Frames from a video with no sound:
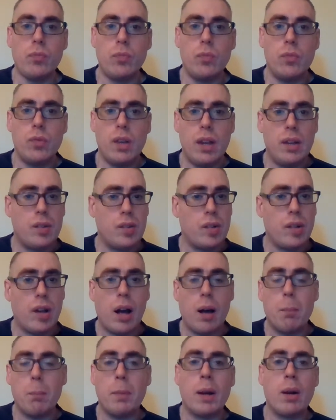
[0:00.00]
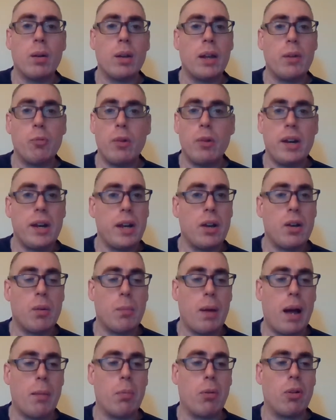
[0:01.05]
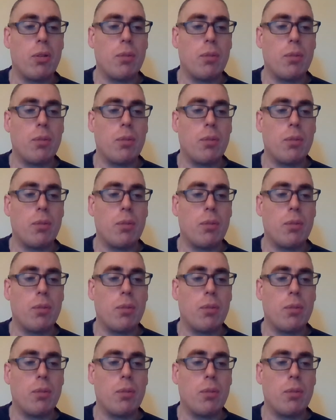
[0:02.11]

is not merely reading your Bible.